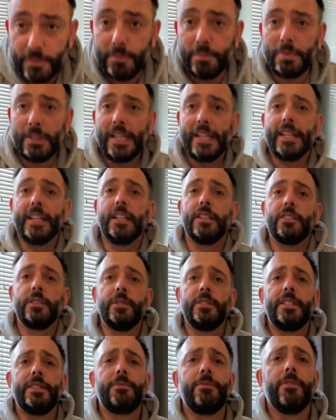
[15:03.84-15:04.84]
playing it, doing
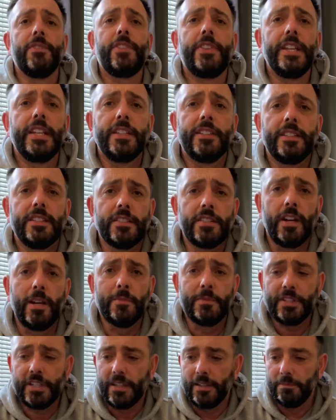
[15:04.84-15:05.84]
different things in time to
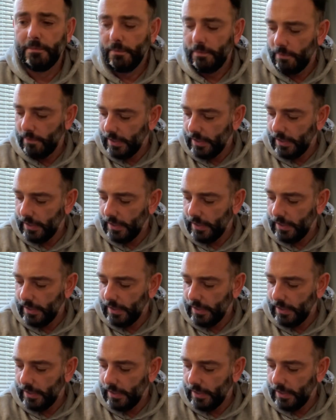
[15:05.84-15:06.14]
come.